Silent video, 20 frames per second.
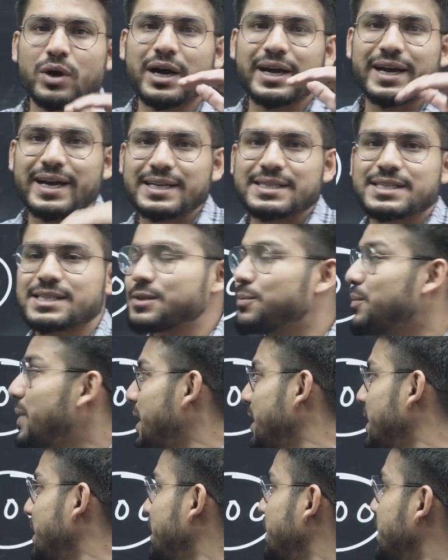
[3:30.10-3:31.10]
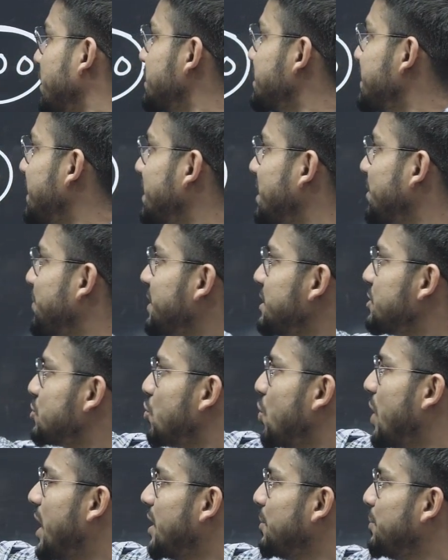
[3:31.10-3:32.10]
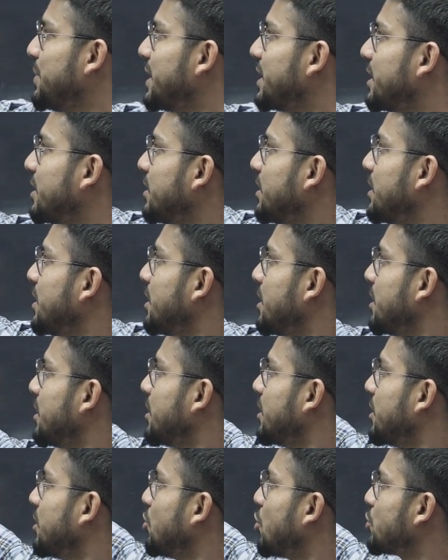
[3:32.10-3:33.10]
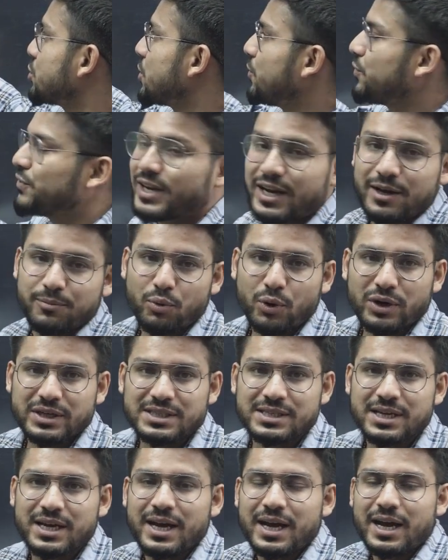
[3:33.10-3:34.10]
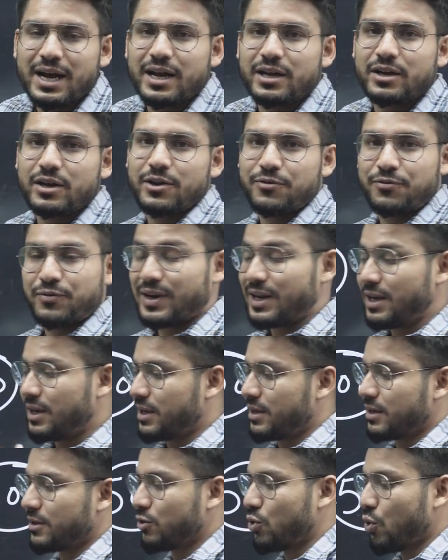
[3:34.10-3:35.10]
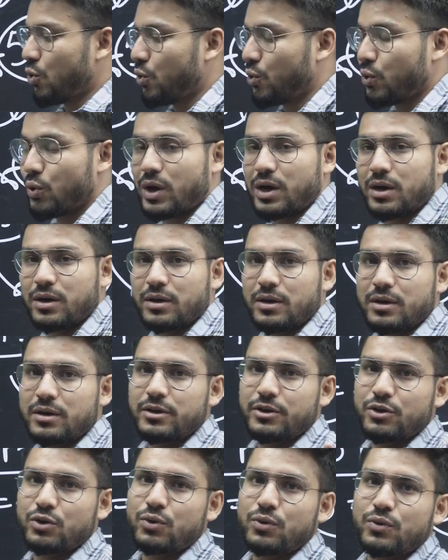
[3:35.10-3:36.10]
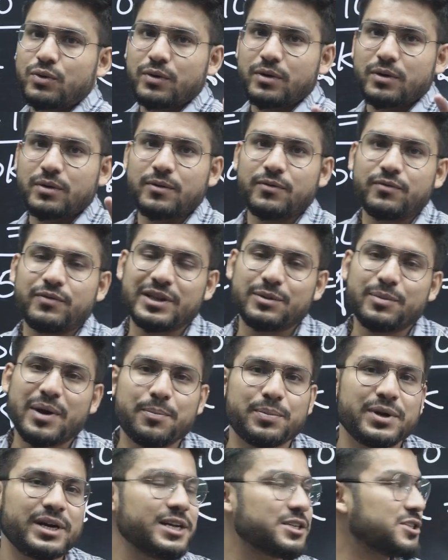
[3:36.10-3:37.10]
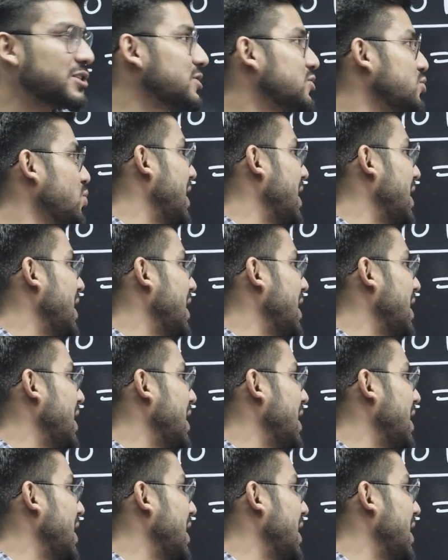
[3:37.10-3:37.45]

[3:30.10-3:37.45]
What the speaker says: against my sentiment, so I'll bear a loss of 10 points, and if it will go, with my prediction, so